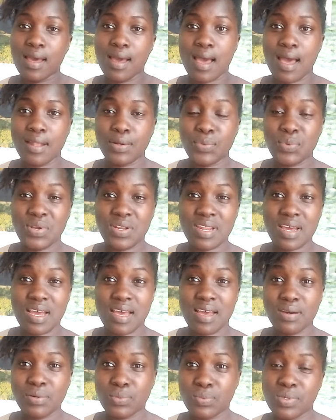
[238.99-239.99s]
and when
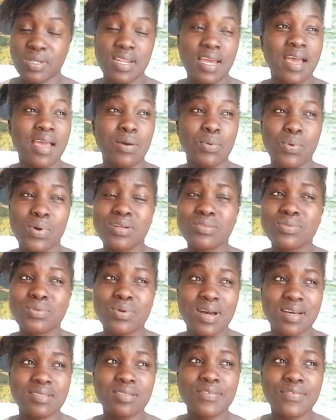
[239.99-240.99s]
I want to
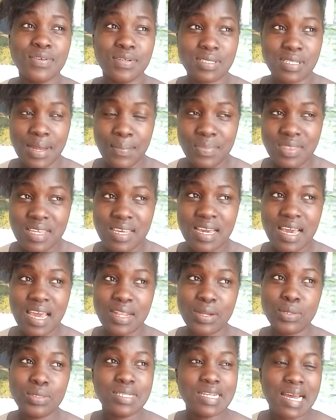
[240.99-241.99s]
ask for something, I
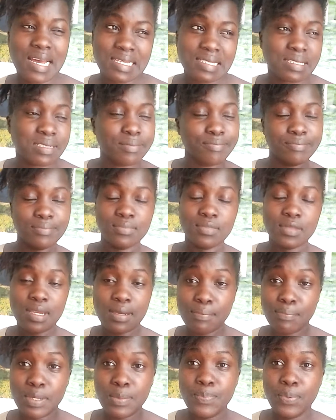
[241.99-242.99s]
don't ask
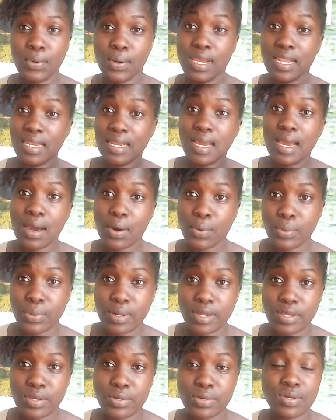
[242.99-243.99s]
people anyhow,
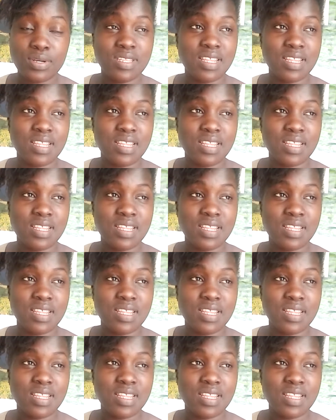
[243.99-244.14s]
you know